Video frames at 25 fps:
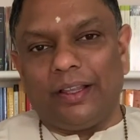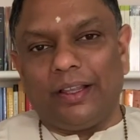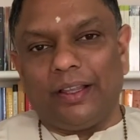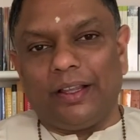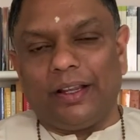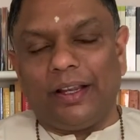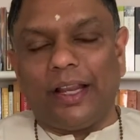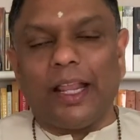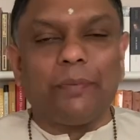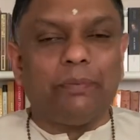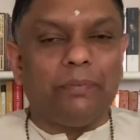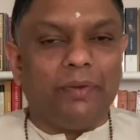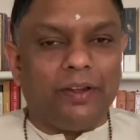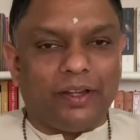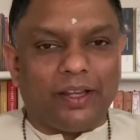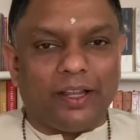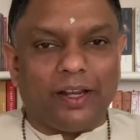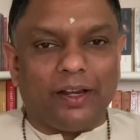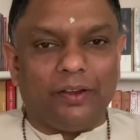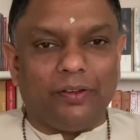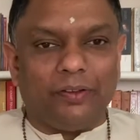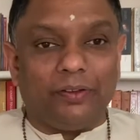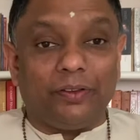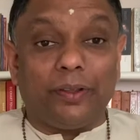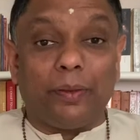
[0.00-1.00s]
Let me tell
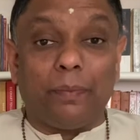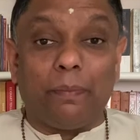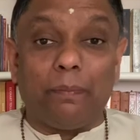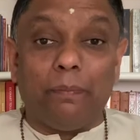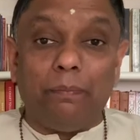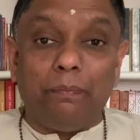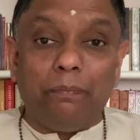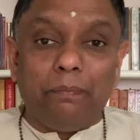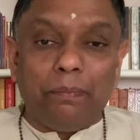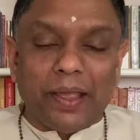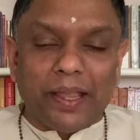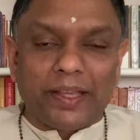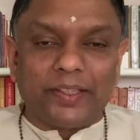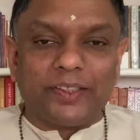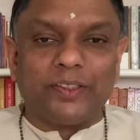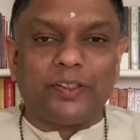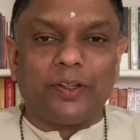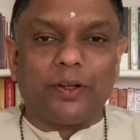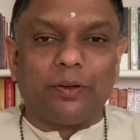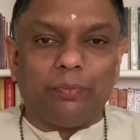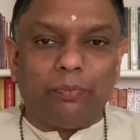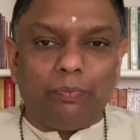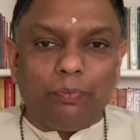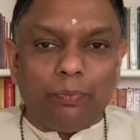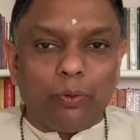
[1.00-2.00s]
you, the best
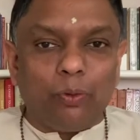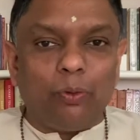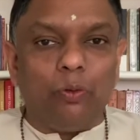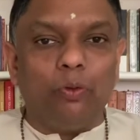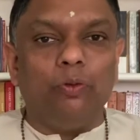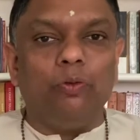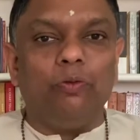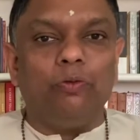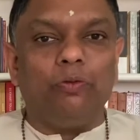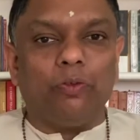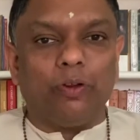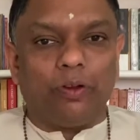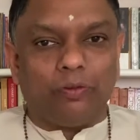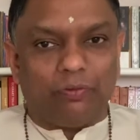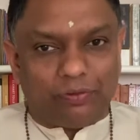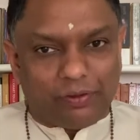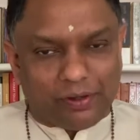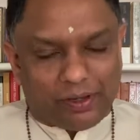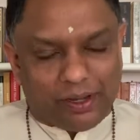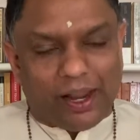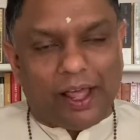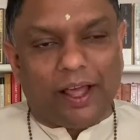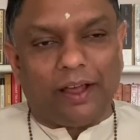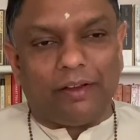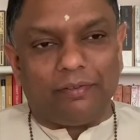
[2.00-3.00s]
proof of
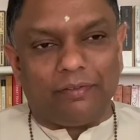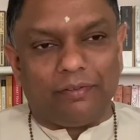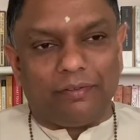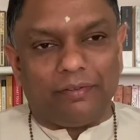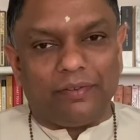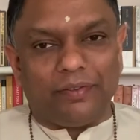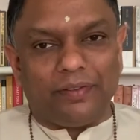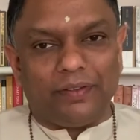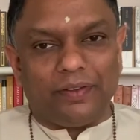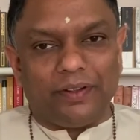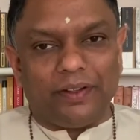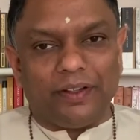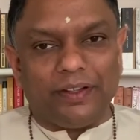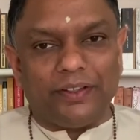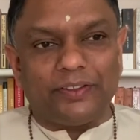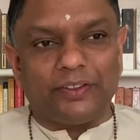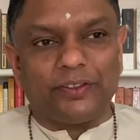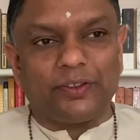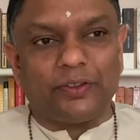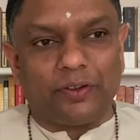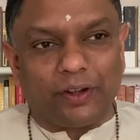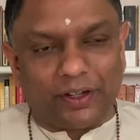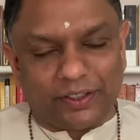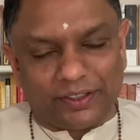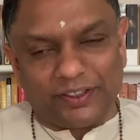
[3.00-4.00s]
love is
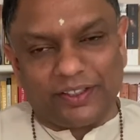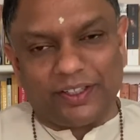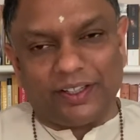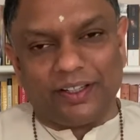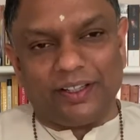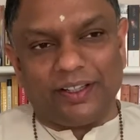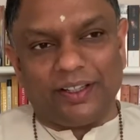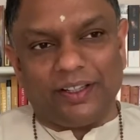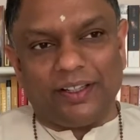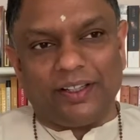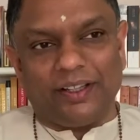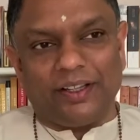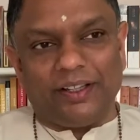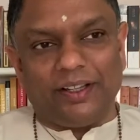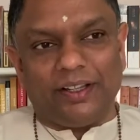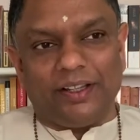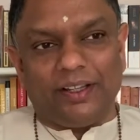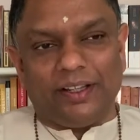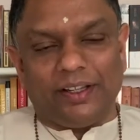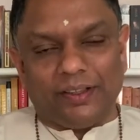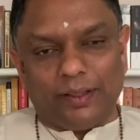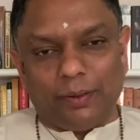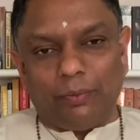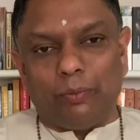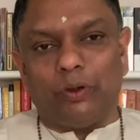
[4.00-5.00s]
trust.
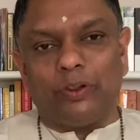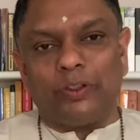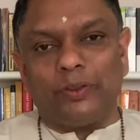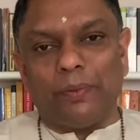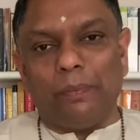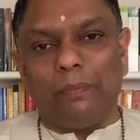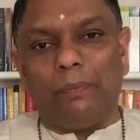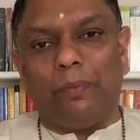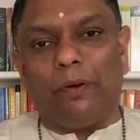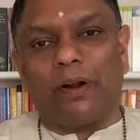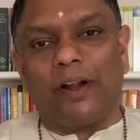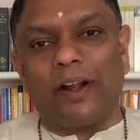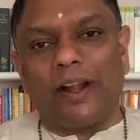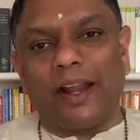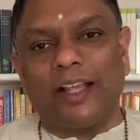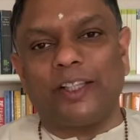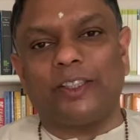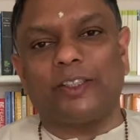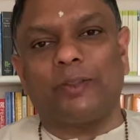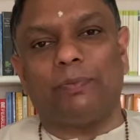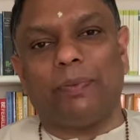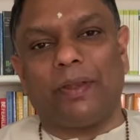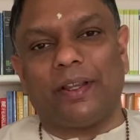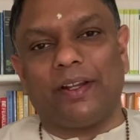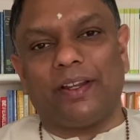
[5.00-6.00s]
The most important
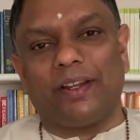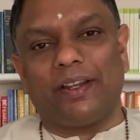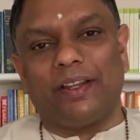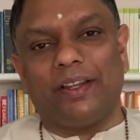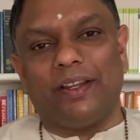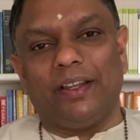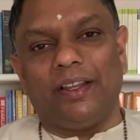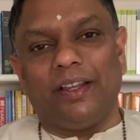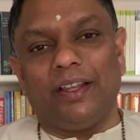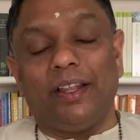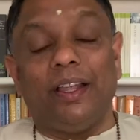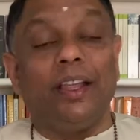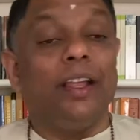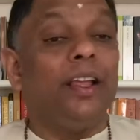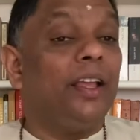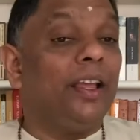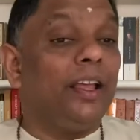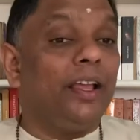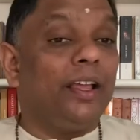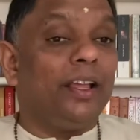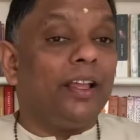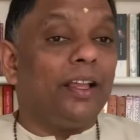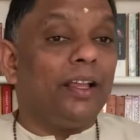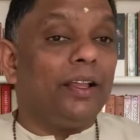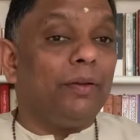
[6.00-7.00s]
aspect,
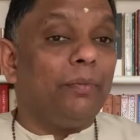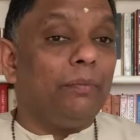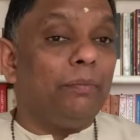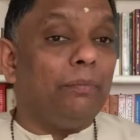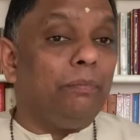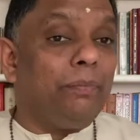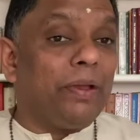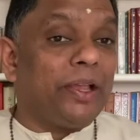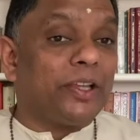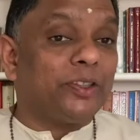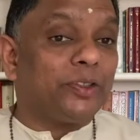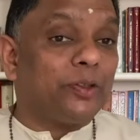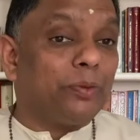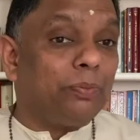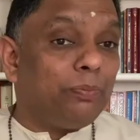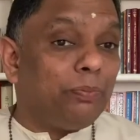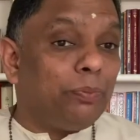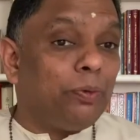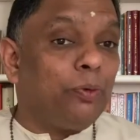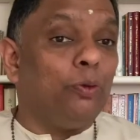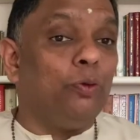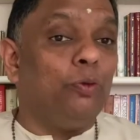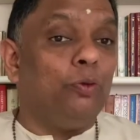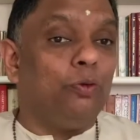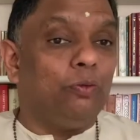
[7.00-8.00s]
best
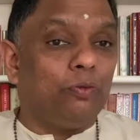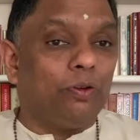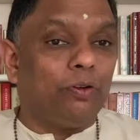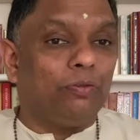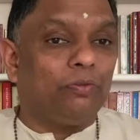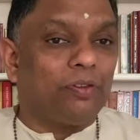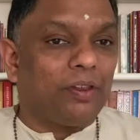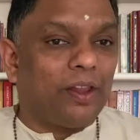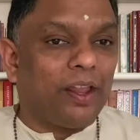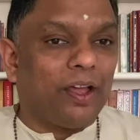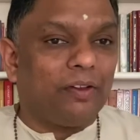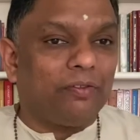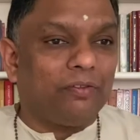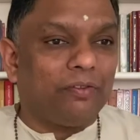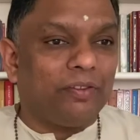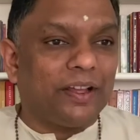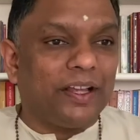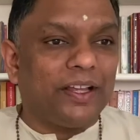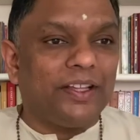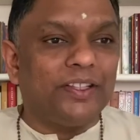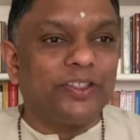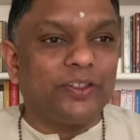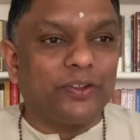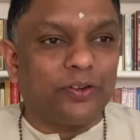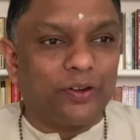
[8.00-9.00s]
proof of love
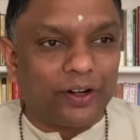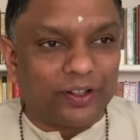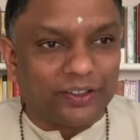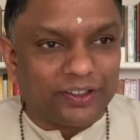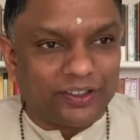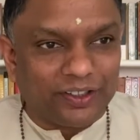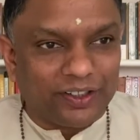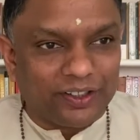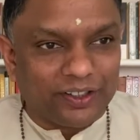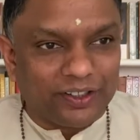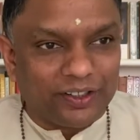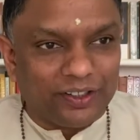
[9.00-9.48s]
is trust.